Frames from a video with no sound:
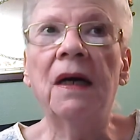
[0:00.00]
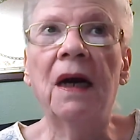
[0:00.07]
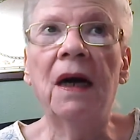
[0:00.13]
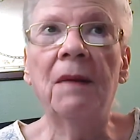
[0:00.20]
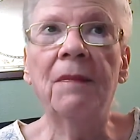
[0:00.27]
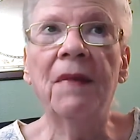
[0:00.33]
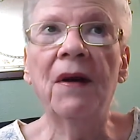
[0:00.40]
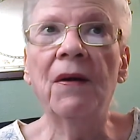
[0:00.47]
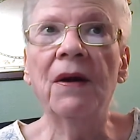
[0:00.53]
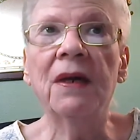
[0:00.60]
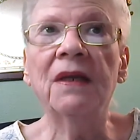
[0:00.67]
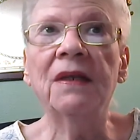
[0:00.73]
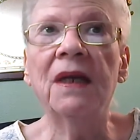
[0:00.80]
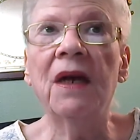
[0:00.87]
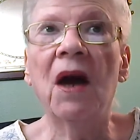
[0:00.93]

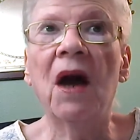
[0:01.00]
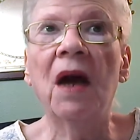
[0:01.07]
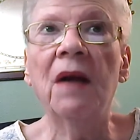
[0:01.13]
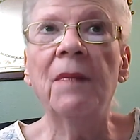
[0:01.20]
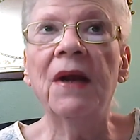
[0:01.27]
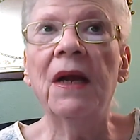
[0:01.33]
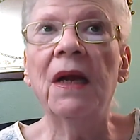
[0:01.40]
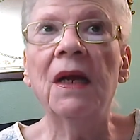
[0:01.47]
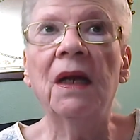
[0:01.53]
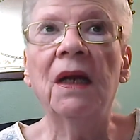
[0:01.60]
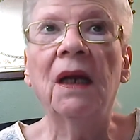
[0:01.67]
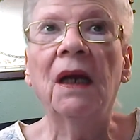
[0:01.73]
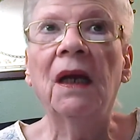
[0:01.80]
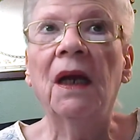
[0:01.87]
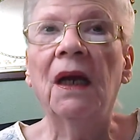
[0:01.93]
America's economy
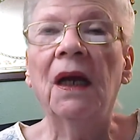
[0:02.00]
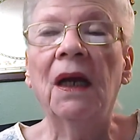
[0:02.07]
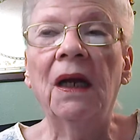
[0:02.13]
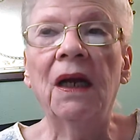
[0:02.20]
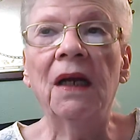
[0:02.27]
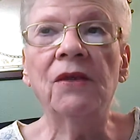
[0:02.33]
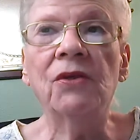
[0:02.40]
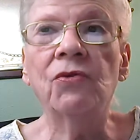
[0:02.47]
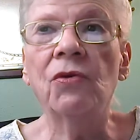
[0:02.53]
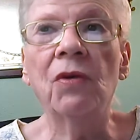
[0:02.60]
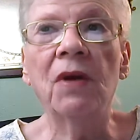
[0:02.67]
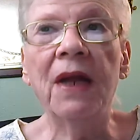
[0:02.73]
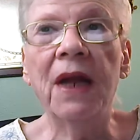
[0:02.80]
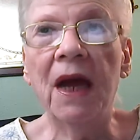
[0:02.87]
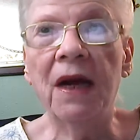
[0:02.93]
is
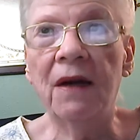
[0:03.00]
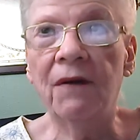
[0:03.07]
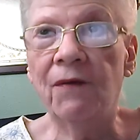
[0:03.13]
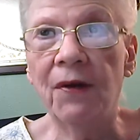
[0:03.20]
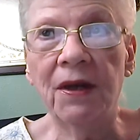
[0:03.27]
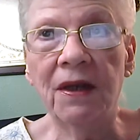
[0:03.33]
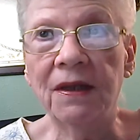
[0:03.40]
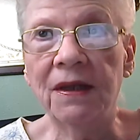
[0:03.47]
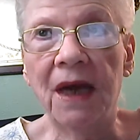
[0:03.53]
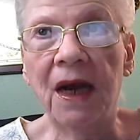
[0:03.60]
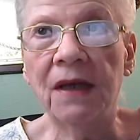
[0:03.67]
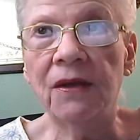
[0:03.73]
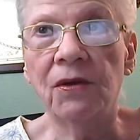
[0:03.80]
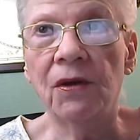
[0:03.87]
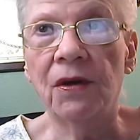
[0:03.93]
truly headed for
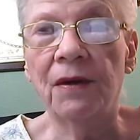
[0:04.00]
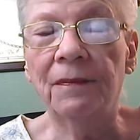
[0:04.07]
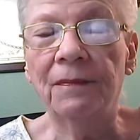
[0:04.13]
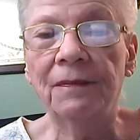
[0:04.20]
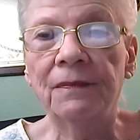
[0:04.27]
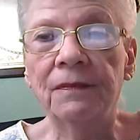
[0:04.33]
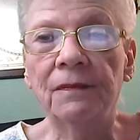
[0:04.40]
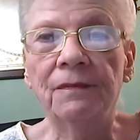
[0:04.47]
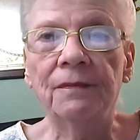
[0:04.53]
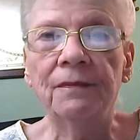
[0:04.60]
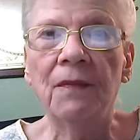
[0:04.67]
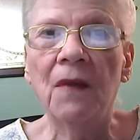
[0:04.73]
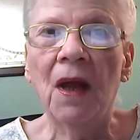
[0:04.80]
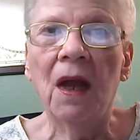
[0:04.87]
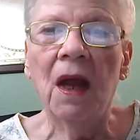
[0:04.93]
disaster,
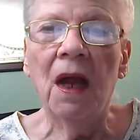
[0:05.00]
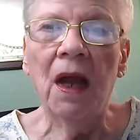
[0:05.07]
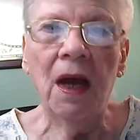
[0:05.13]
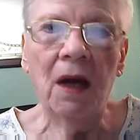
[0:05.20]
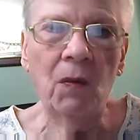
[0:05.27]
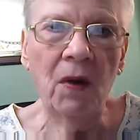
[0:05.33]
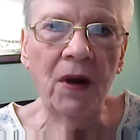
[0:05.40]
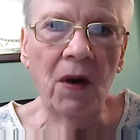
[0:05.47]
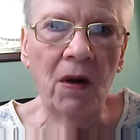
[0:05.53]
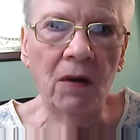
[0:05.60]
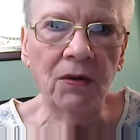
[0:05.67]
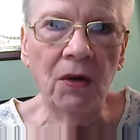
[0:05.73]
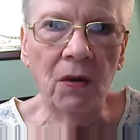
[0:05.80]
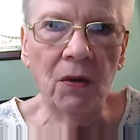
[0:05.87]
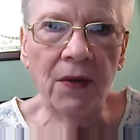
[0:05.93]
and we all
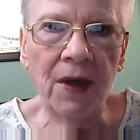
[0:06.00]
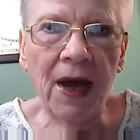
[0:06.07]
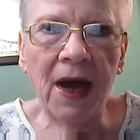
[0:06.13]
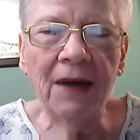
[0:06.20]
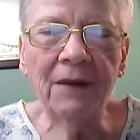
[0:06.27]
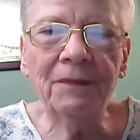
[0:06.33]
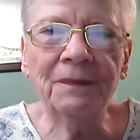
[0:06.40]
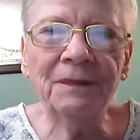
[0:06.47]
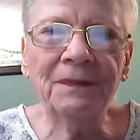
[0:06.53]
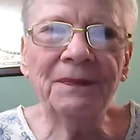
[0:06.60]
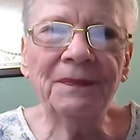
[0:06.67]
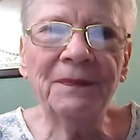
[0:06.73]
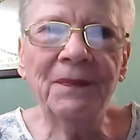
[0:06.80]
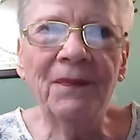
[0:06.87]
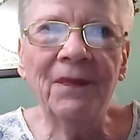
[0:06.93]
know that.
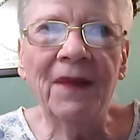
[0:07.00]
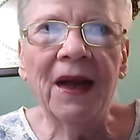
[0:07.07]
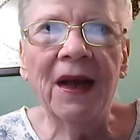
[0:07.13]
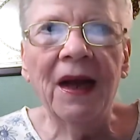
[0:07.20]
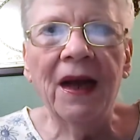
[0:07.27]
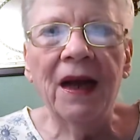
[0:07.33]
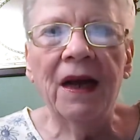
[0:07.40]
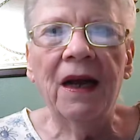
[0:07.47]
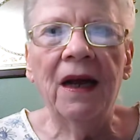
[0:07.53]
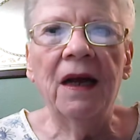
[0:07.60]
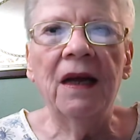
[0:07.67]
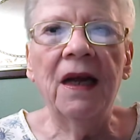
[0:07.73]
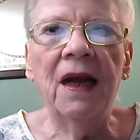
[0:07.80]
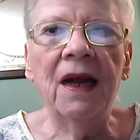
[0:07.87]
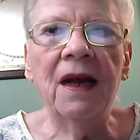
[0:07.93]

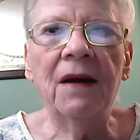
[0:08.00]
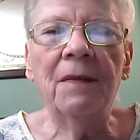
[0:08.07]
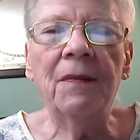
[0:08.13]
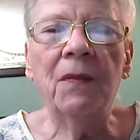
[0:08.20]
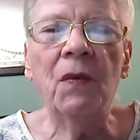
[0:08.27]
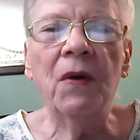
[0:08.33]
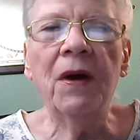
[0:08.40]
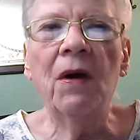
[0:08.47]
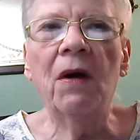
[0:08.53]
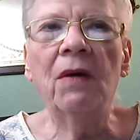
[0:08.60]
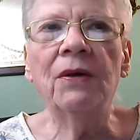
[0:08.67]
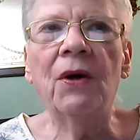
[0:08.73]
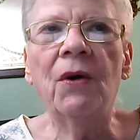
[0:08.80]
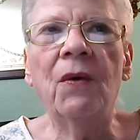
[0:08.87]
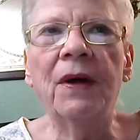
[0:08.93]
Yeah, we
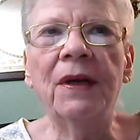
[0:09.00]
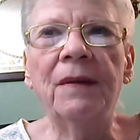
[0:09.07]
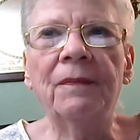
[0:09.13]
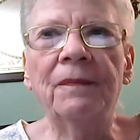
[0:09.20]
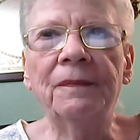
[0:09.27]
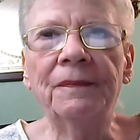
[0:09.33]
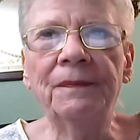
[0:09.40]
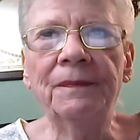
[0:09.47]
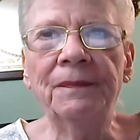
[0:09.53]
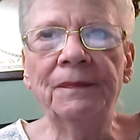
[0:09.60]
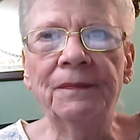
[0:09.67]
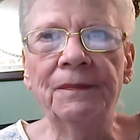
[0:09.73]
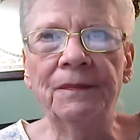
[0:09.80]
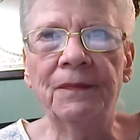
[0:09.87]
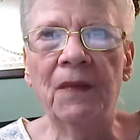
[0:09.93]
all know it.
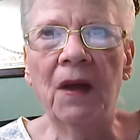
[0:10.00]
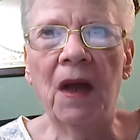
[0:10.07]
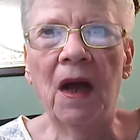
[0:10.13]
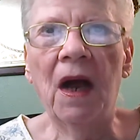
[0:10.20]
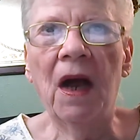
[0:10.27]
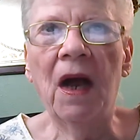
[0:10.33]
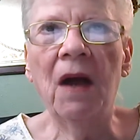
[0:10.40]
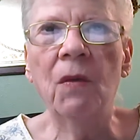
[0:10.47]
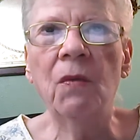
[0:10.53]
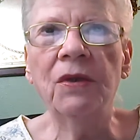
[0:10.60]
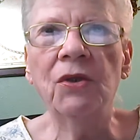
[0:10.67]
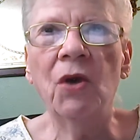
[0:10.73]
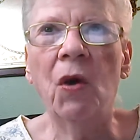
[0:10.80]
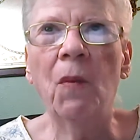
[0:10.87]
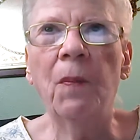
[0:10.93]
I
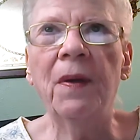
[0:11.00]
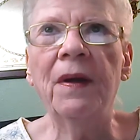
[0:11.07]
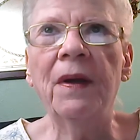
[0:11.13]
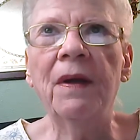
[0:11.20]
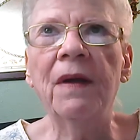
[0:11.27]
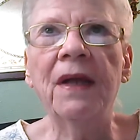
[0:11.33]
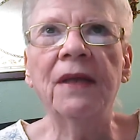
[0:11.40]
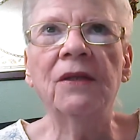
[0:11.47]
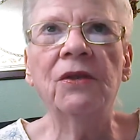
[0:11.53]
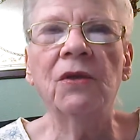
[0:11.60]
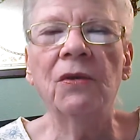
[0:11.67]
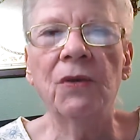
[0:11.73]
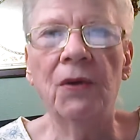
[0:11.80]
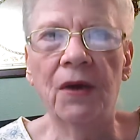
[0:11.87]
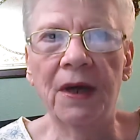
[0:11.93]
was hoping that
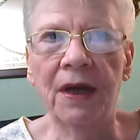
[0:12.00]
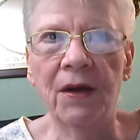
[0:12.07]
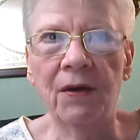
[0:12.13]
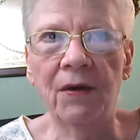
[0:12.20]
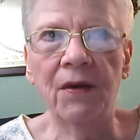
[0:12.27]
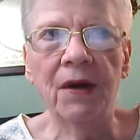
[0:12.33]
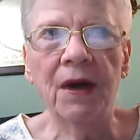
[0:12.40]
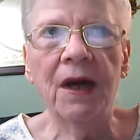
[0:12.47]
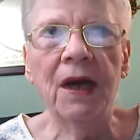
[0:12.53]
sooner or later,